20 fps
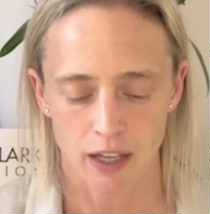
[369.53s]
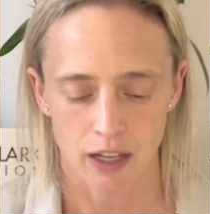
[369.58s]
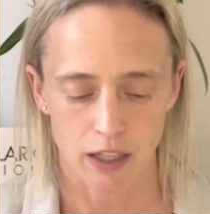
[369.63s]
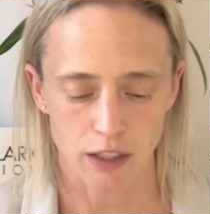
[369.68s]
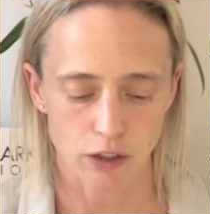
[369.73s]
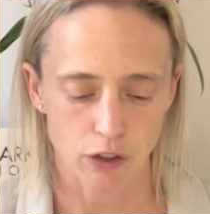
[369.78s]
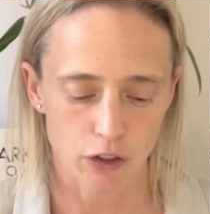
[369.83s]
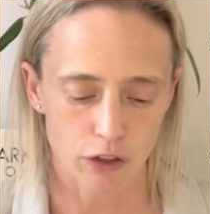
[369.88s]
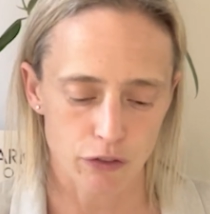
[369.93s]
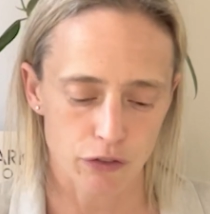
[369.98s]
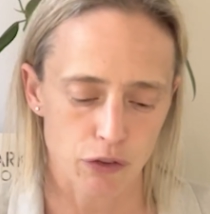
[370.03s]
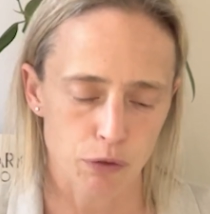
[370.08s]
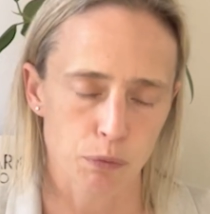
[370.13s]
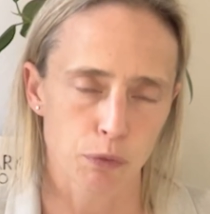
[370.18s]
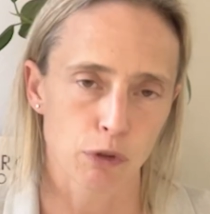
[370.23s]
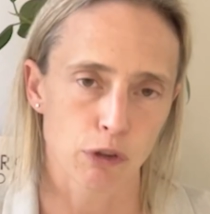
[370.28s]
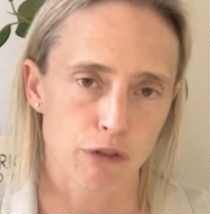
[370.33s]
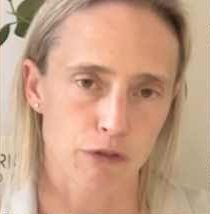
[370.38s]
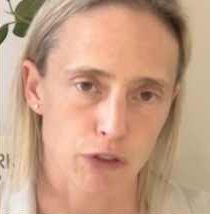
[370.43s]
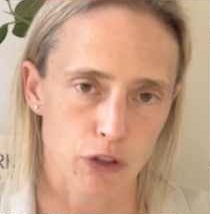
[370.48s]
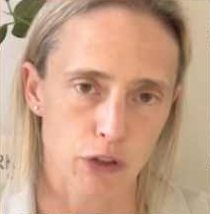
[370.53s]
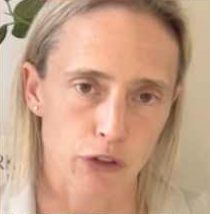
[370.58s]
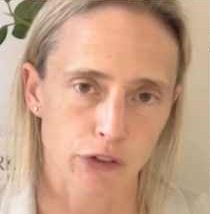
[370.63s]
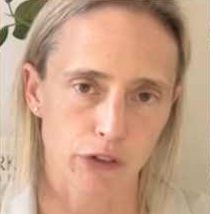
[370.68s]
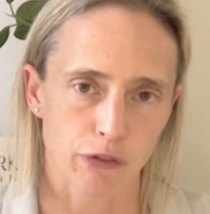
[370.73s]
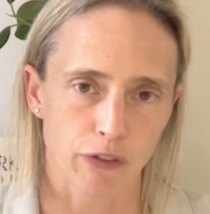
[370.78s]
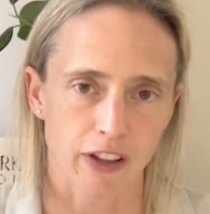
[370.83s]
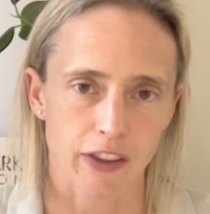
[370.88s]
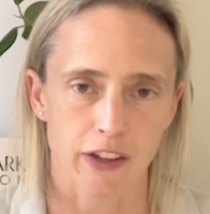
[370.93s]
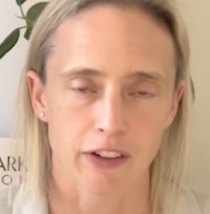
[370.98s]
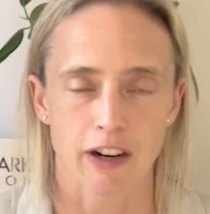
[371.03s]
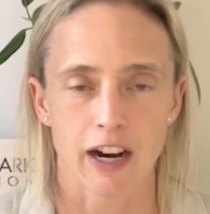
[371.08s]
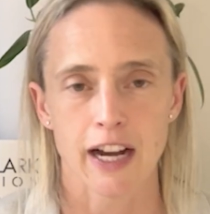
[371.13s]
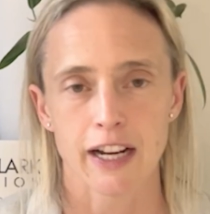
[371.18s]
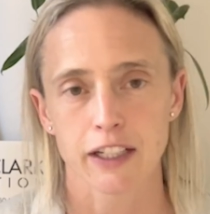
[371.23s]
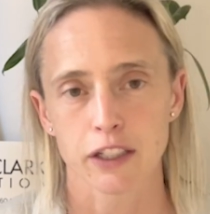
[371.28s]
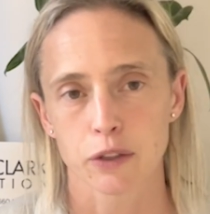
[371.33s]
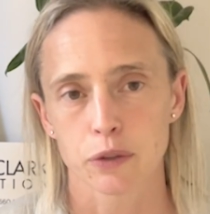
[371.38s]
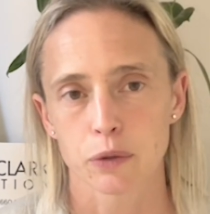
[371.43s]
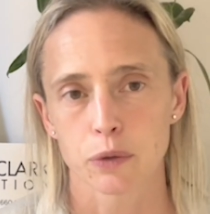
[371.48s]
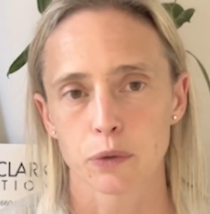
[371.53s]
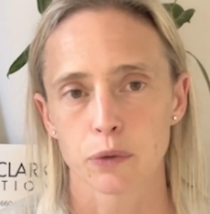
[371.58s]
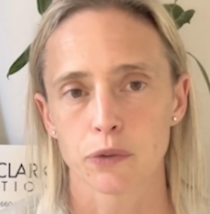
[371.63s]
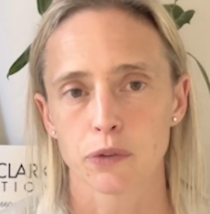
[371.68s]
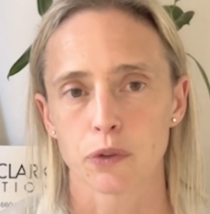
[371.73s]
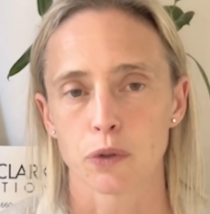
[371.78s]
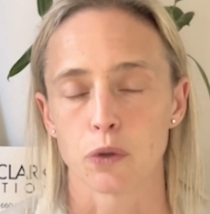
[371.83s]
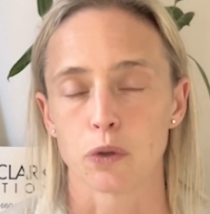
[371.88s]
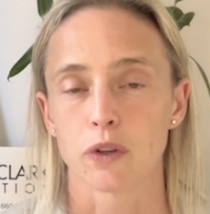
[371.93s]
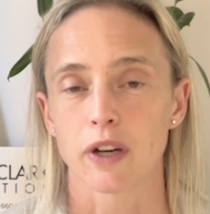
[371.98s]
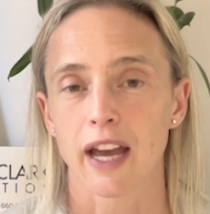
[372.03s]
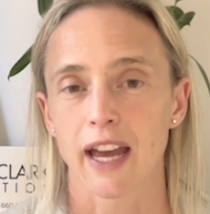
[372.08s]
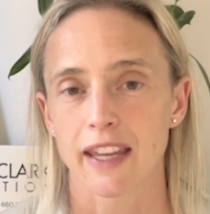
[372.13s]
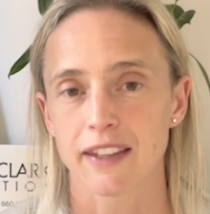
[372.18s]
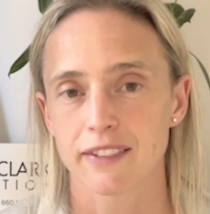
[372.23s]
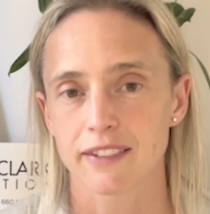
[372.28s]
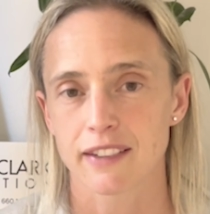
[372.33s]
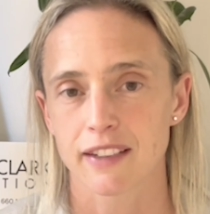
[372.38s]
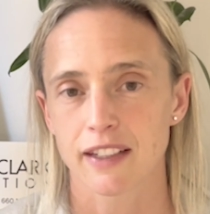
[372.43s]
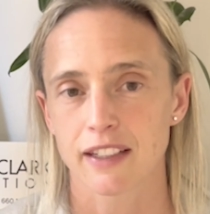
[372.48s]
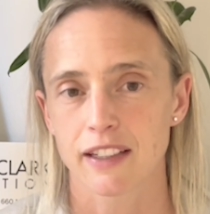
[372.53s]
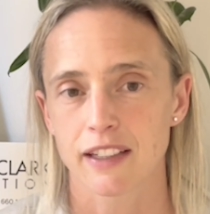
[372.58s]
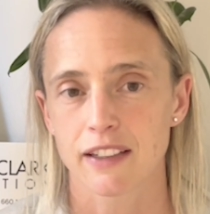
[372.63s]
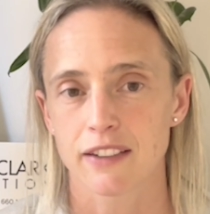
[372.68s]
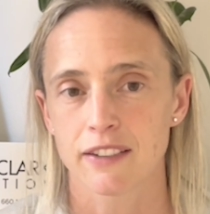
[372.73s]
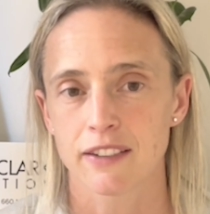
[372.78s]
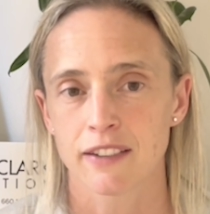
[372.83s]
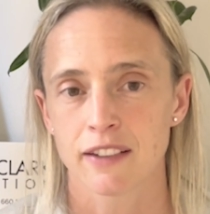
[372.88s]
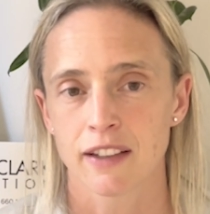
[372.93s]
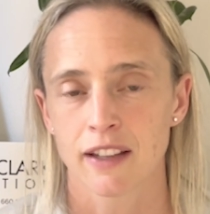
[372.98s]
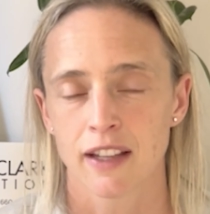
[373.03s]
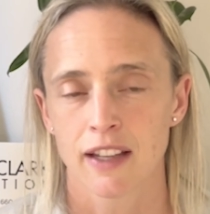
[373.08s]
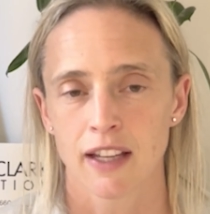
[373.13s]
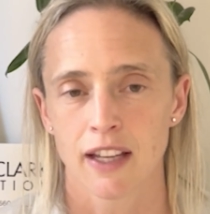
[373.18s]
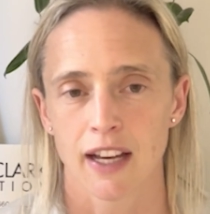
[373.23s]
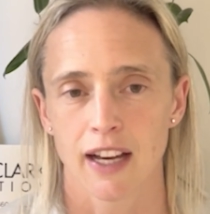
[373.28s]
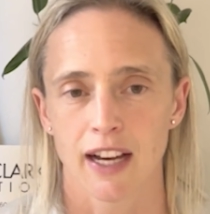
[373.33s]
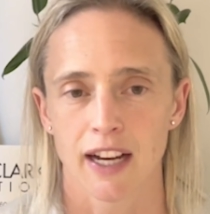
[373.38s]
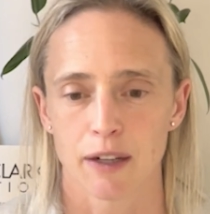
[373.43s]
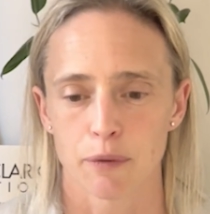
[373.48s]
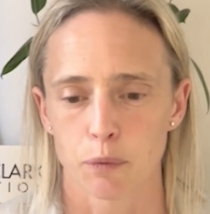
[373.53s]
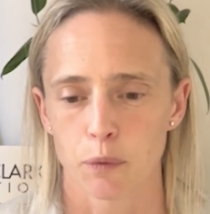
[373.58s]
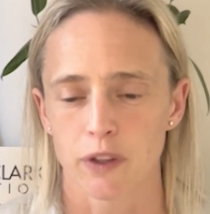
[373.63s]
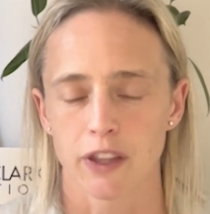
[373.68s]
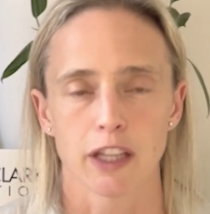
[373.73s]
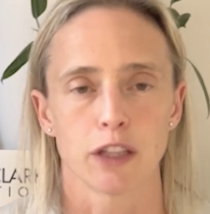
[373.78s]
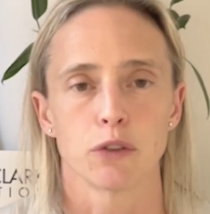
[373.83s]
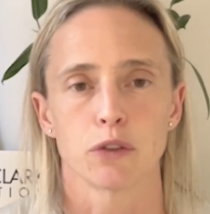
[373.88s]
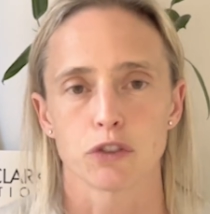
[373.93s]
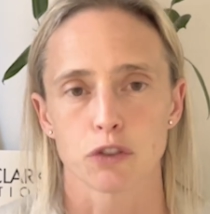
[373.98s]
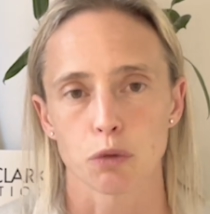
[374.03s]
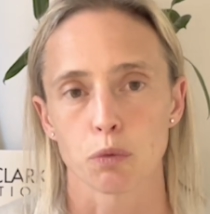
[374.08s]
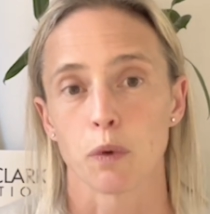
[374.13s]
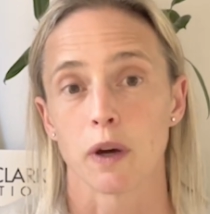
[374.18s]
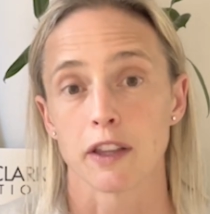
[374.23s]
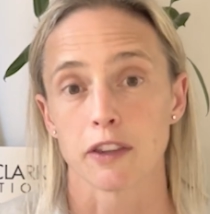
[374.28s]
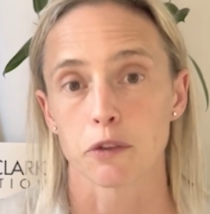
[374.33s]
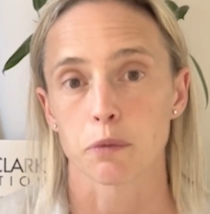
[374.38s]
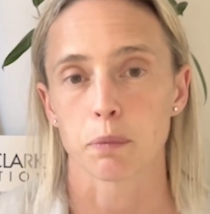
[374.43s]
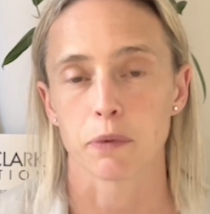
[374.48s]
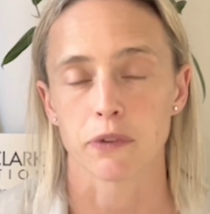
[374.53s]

A lot of them were reviews of other articles or case studies where they looked at one